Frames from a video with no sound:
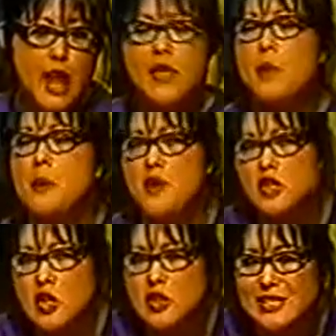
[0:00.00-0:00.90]
And then my
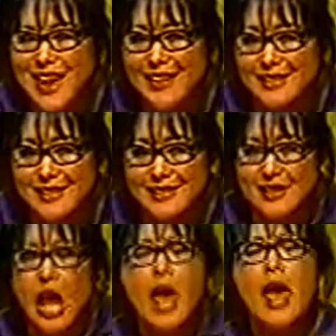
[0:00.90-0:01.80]
mother changes tactics.
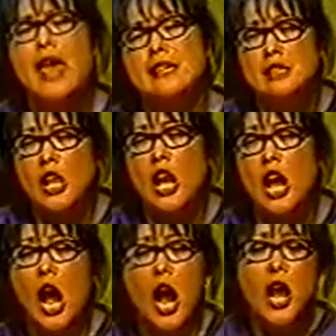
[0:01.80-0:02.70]
Esther,
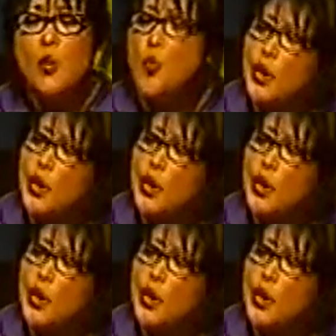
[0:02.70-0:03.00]
I